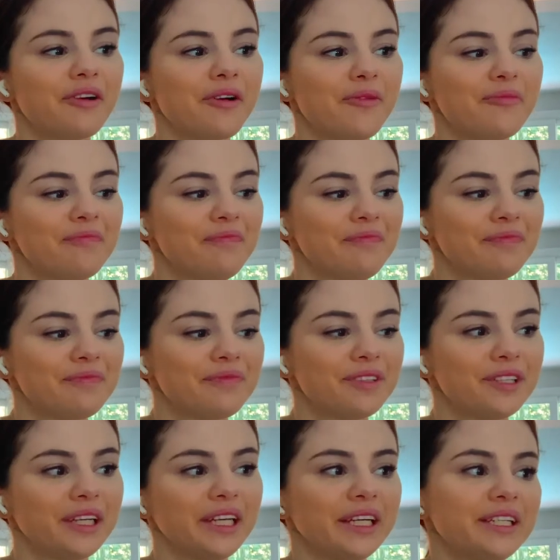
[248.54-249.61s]
know,
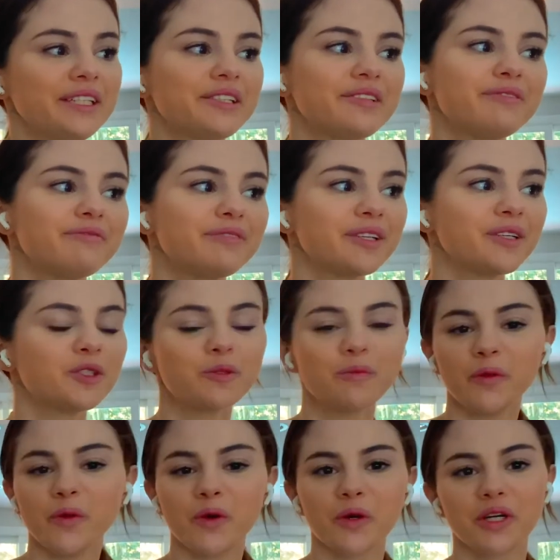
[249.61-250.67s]
to get and
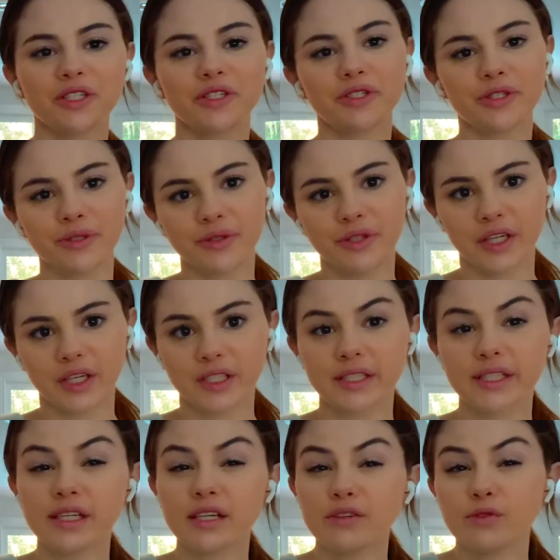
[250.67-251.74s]
explore and do things.
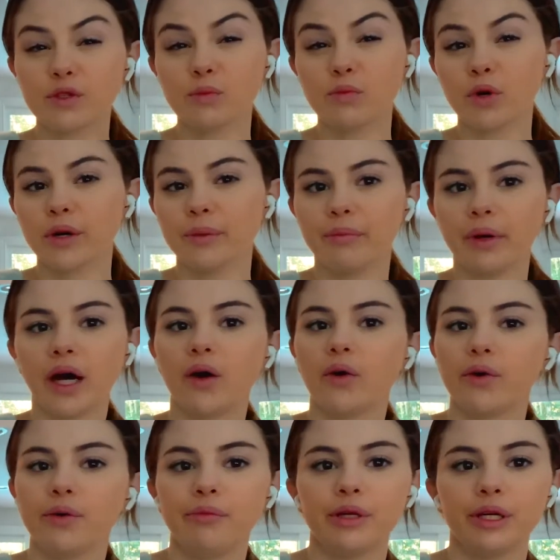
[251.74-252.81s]
And I feel more
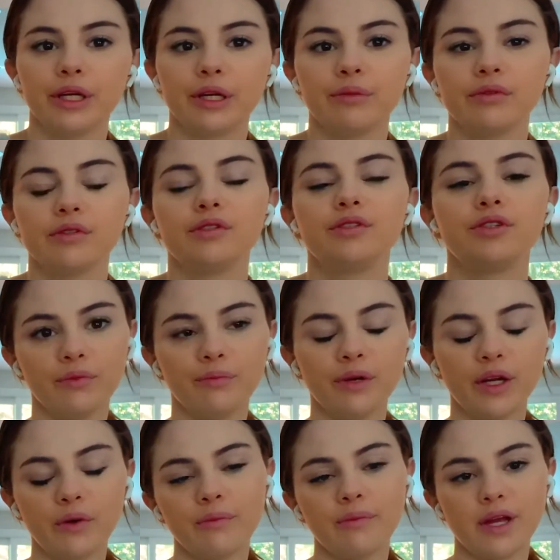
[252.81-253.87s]
empowered being able to do my own